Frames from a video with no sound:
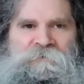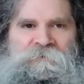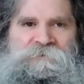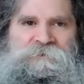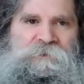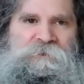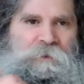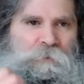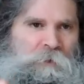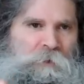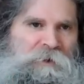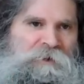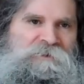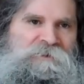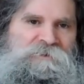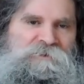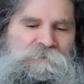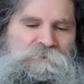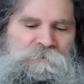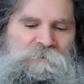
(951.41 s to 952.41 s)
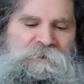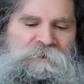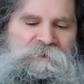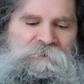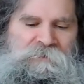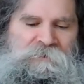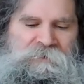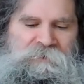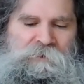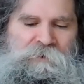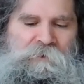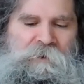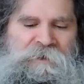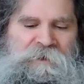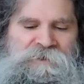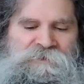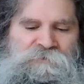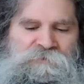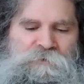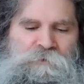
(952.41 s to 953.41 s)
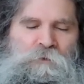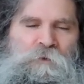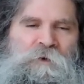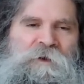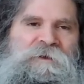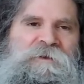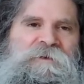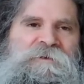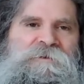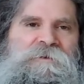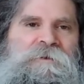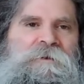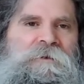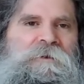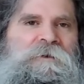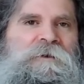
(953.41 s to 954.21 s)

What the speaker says: So they wanted to, ask for wigs.